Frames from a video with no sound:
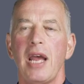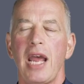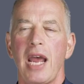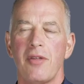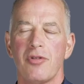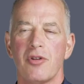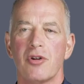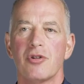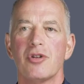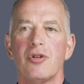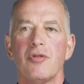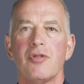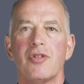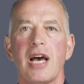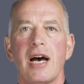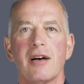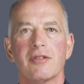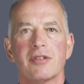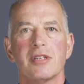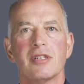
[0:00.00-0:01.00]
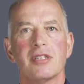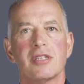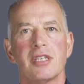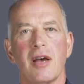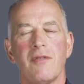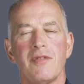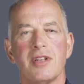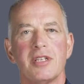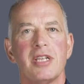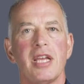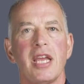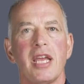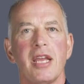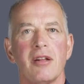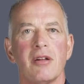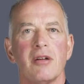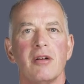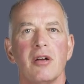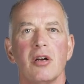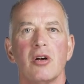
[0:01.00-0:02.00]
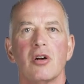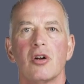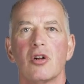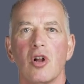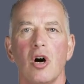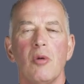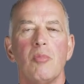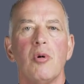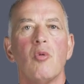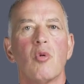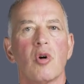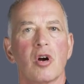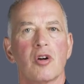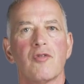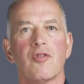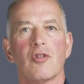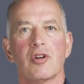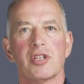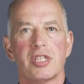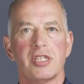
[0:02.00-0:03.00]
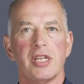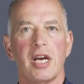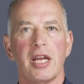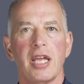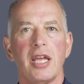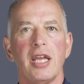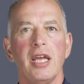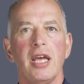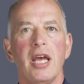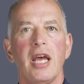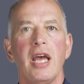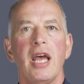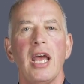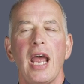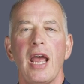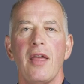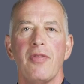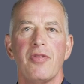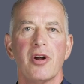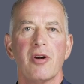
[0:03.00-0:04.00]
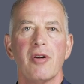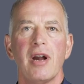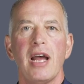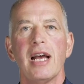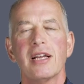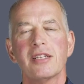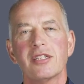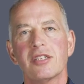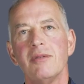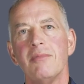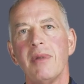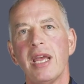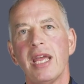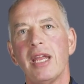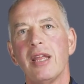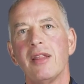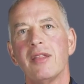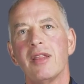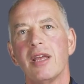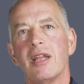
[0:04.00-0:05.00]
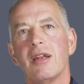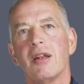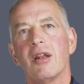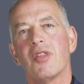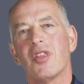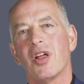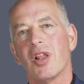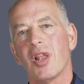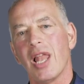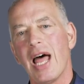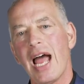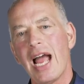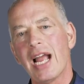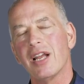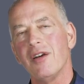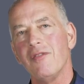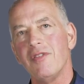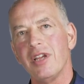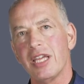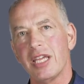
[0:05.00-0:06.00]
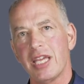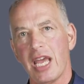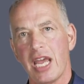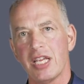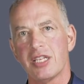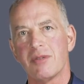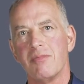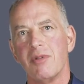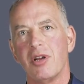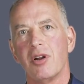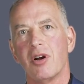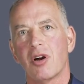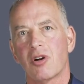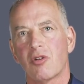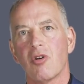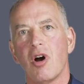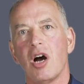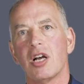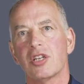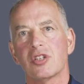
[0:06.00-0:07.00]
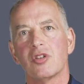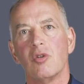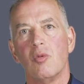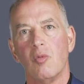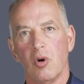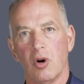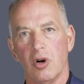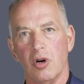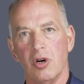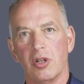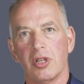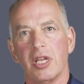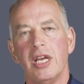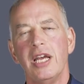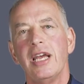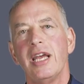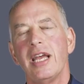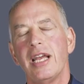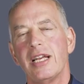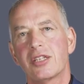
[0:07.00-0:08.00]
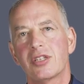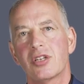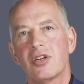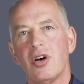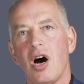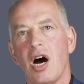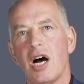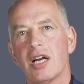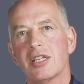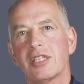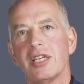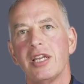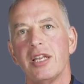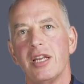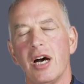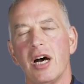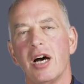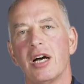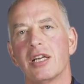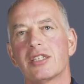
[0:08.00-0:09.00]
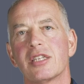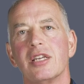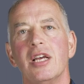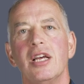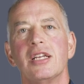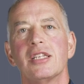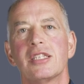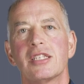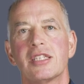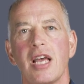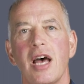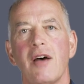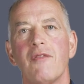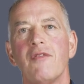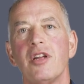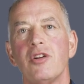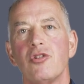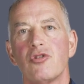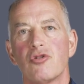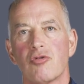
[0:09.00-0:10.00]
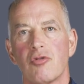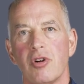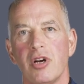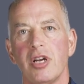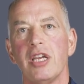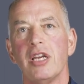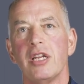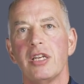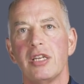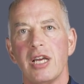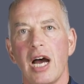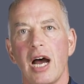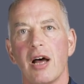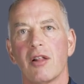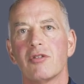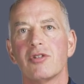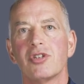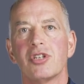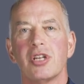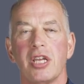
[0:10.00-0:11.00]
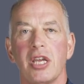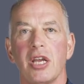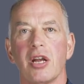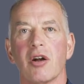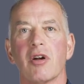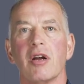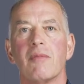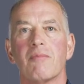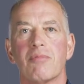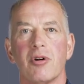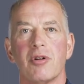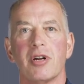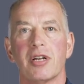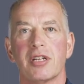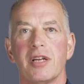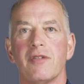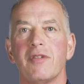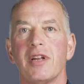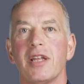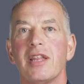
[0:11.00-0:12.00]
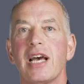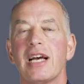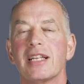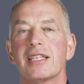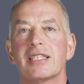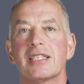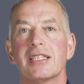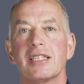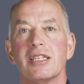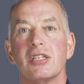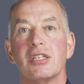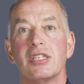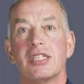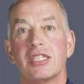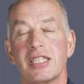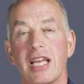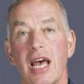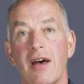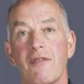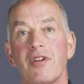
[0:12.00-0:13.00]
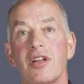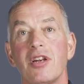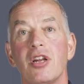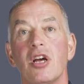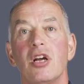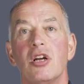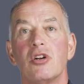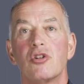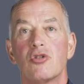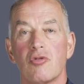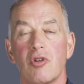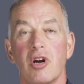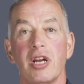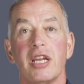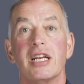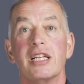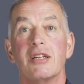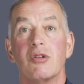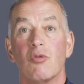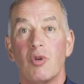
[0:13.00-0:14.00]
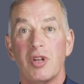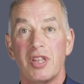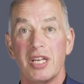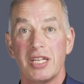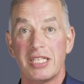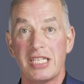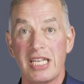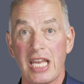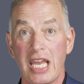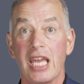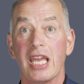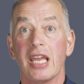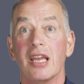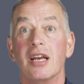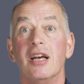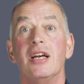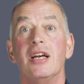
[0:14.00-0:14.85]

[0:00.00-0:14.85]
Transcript: had their 2017 global workforce study, and they're estimating that the lack of engagement across the world is costing us $7 trillion a year in productivity. That's 7 trillion with a T,